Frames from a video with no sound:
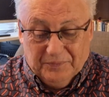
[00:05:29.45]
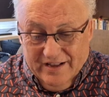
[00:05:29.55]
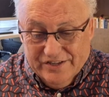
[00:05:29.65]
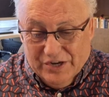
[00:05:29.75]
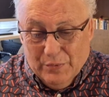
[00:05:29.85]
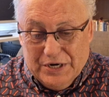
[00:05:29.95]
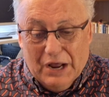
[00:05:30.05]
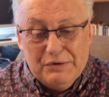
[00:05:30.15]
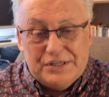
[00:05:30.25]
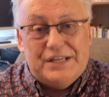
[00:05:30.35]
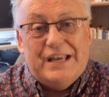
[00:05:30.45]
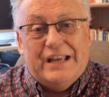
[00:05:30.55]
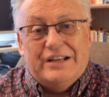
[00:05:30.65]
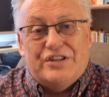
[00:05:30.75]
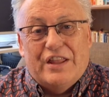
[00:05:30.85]
And so we don't
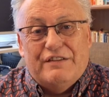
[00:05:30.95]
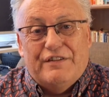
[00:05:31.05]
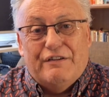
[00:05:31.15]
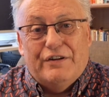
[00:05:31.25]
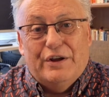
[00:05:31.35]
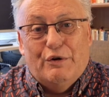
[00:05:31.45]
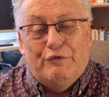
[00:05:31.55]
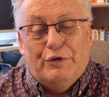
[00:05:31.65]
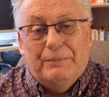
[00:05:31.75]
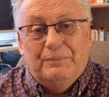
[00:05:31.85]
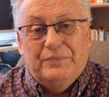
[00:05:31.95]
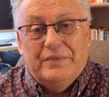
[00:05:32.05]
see each other very often.